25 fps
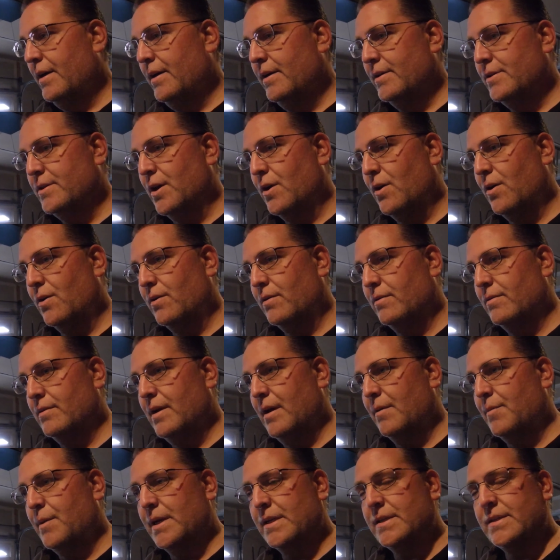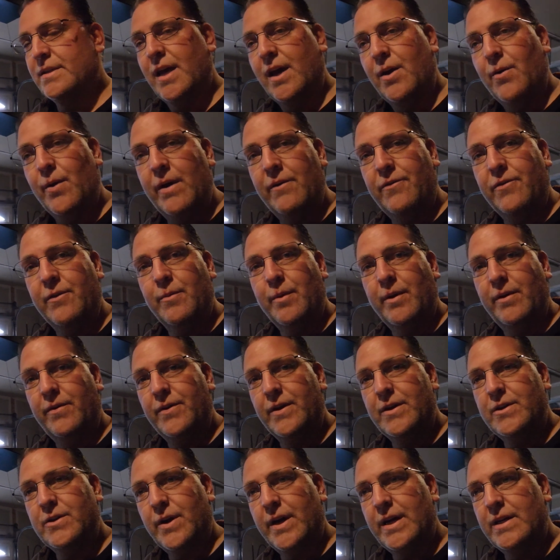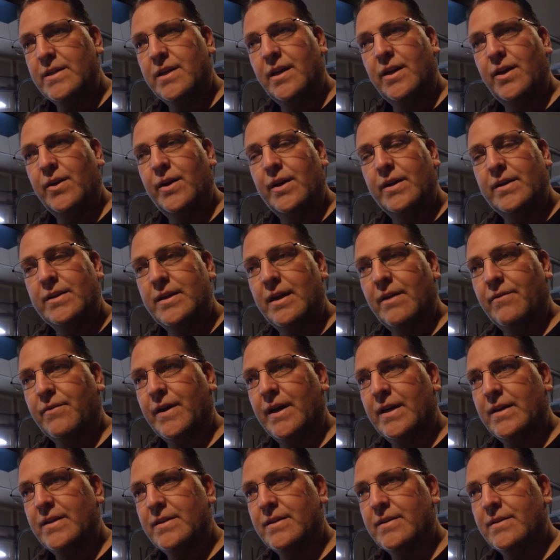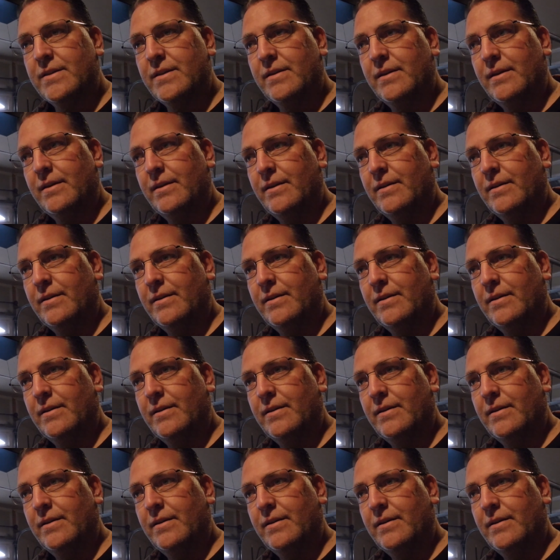So I'm going to stay away from refrigeration unit stuff because